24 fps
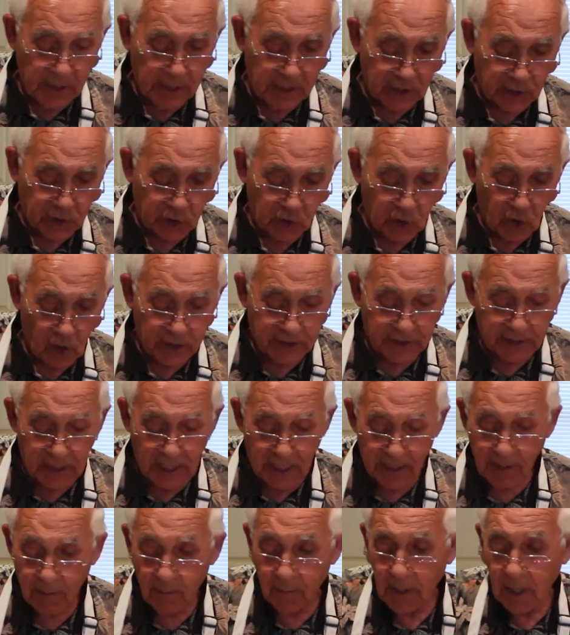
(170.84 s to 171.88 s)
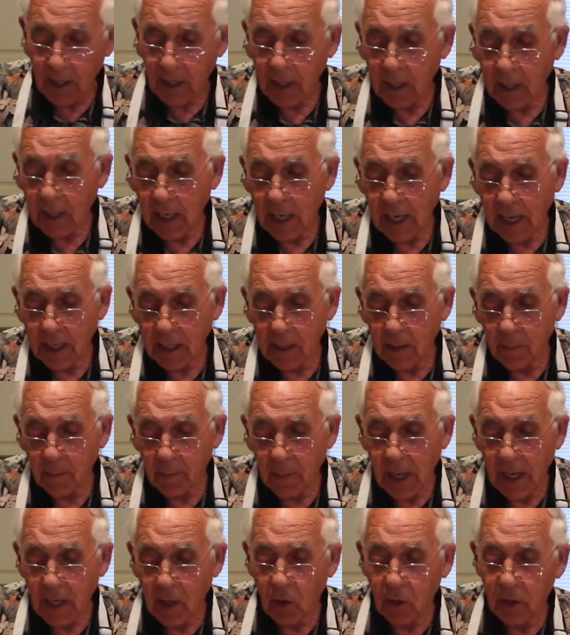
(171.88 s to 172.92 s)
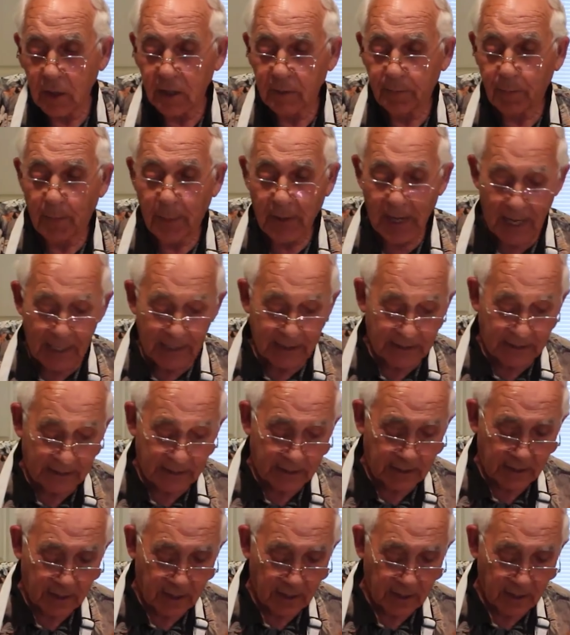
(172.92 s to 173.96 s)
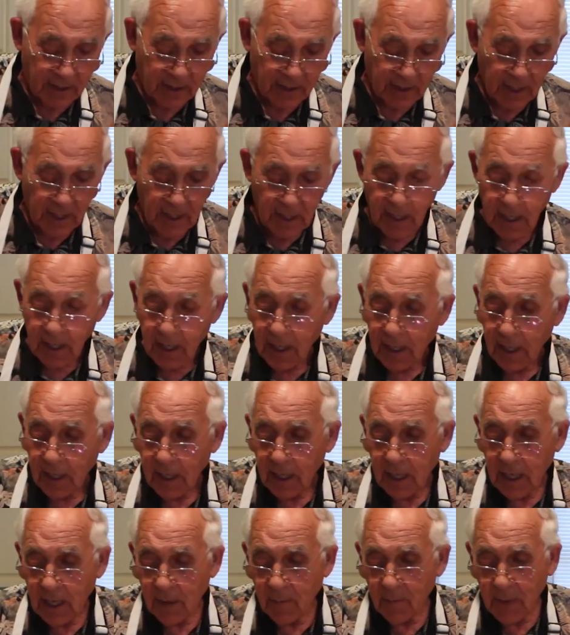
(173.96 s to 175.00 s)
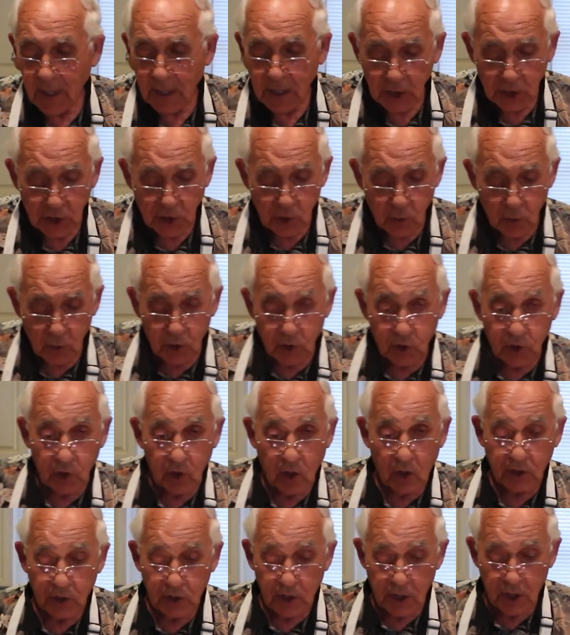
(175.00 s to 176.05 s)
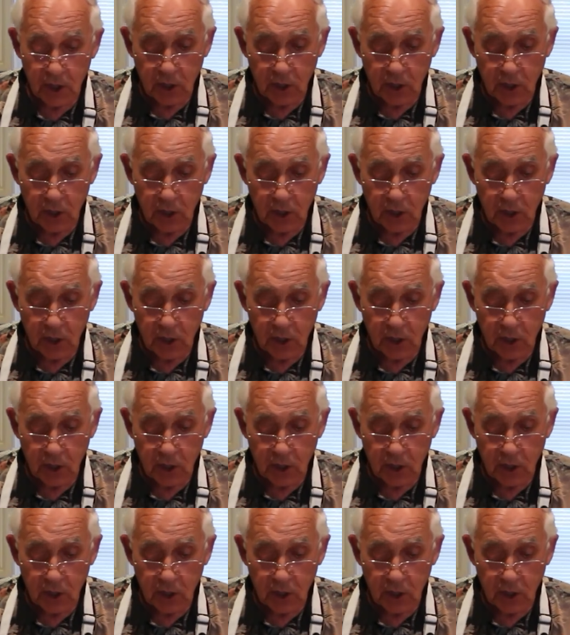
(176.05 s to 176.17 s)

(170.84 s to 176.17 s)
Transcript: a little sauce on a bottle of the pots, and make sure the sauce